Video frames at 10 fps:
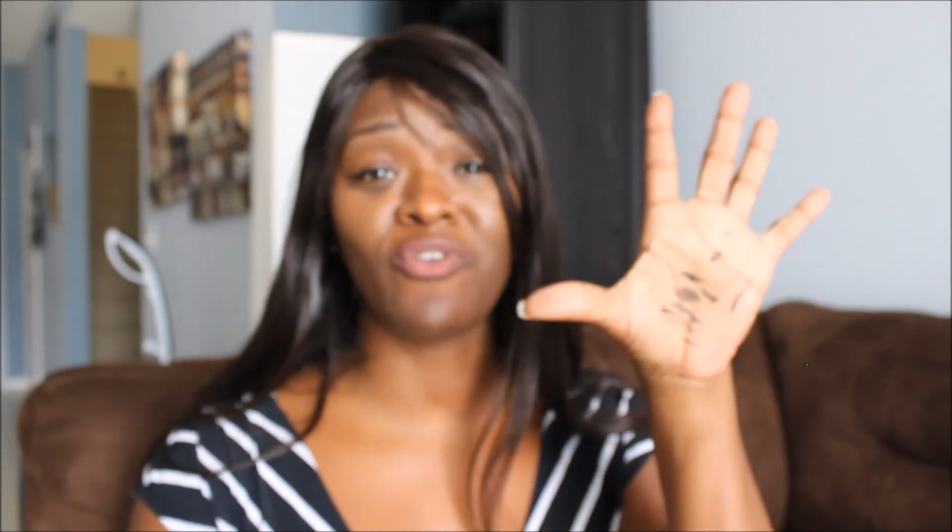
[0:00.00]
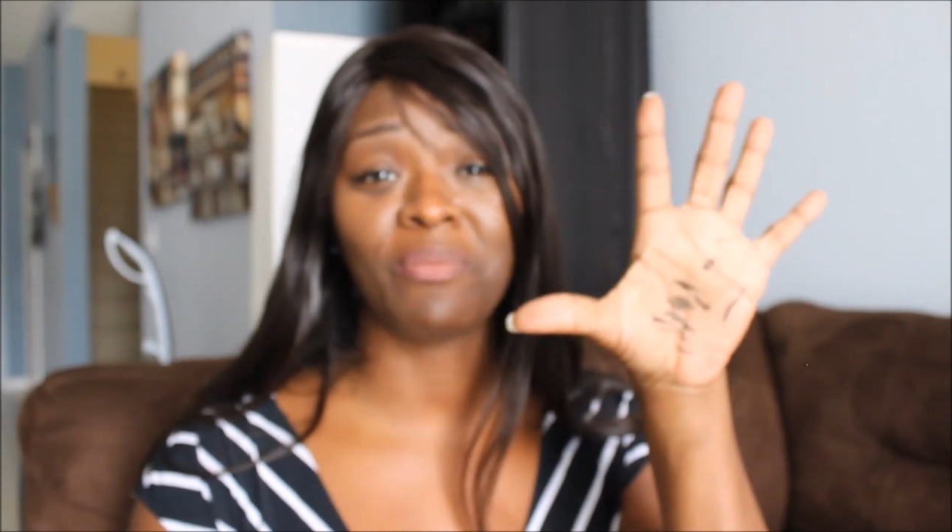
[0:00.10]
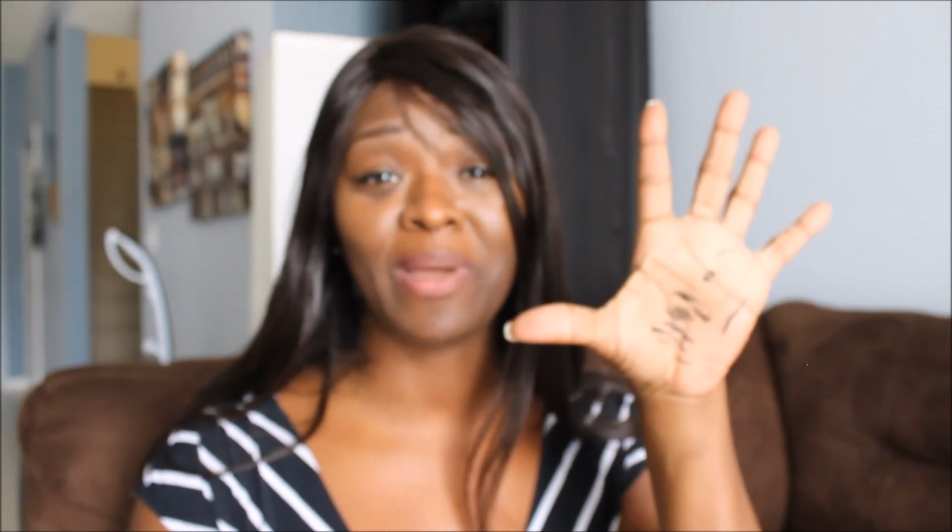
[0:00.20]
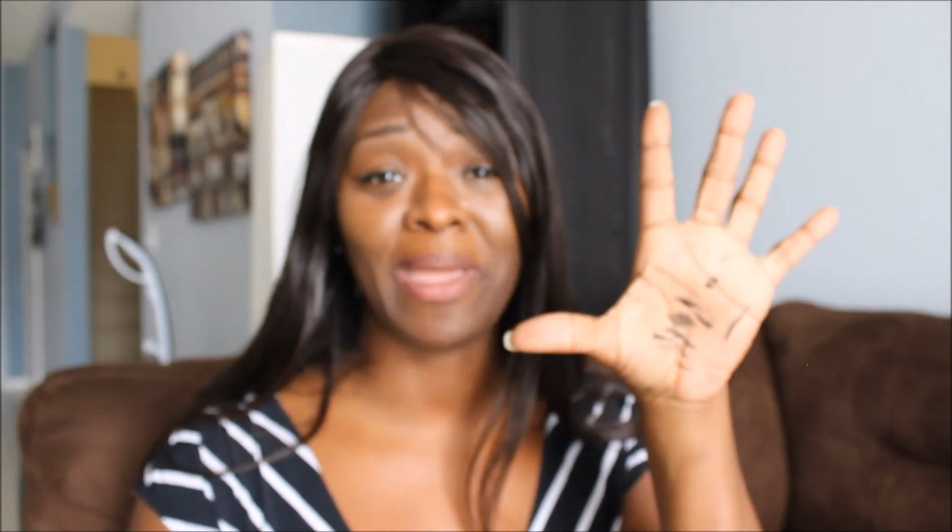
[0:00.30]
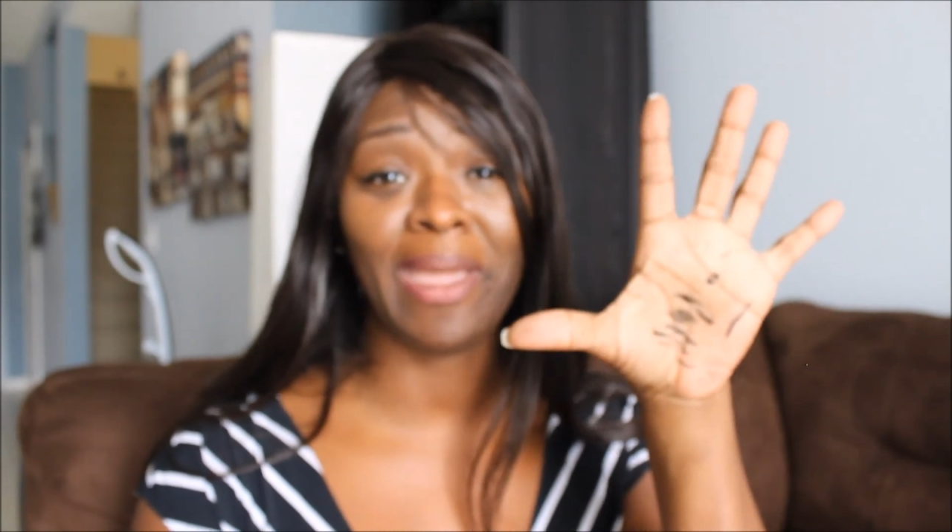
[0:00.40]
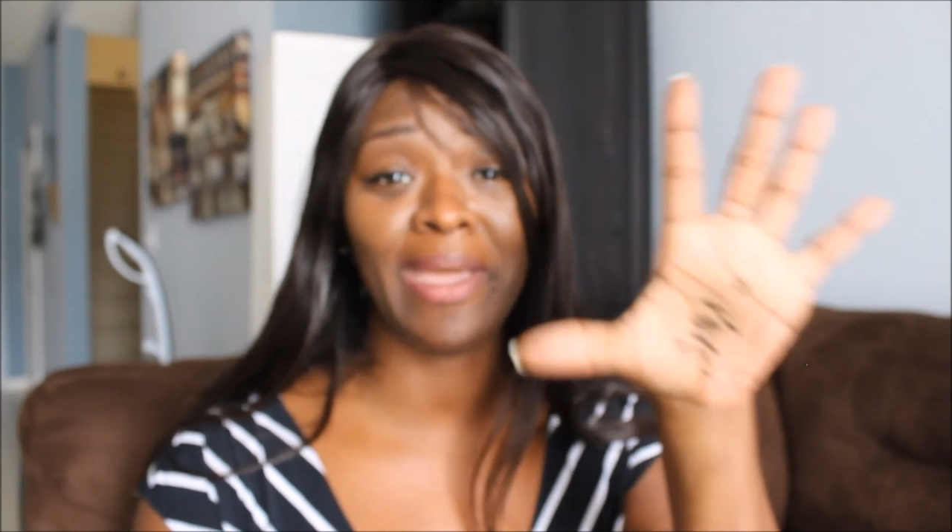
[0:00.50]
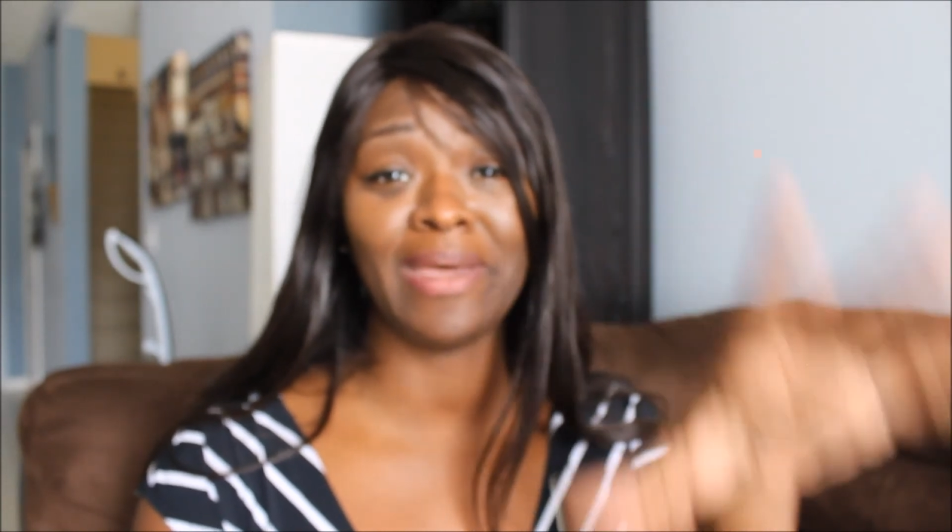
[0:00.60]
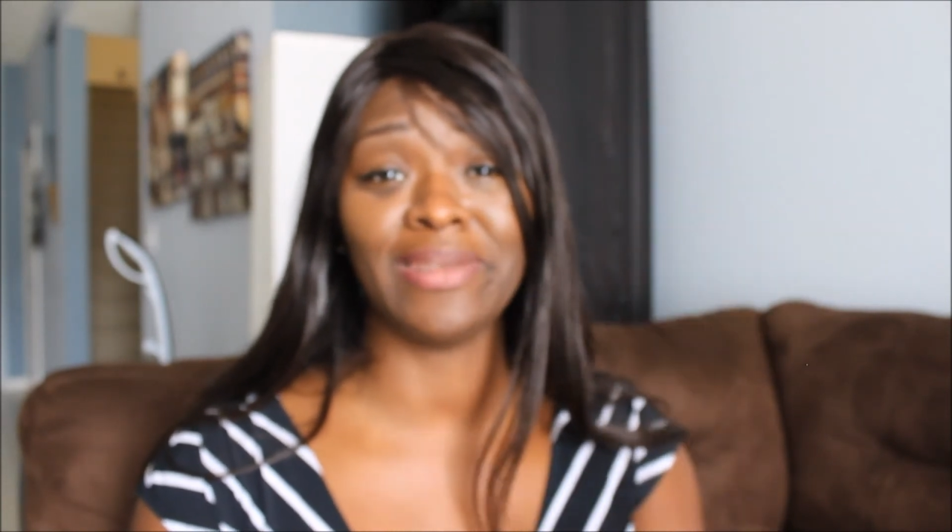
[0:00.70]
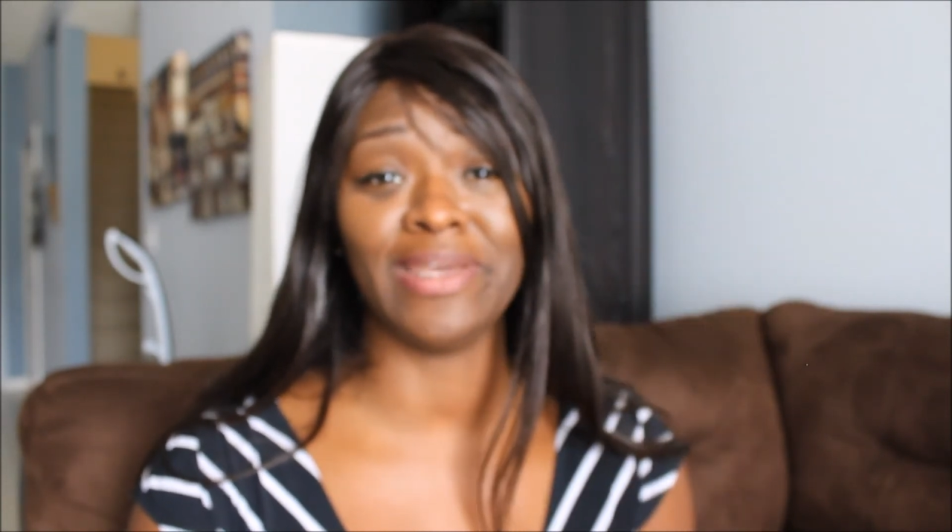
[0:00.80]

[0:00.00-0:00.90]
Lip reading: over my hand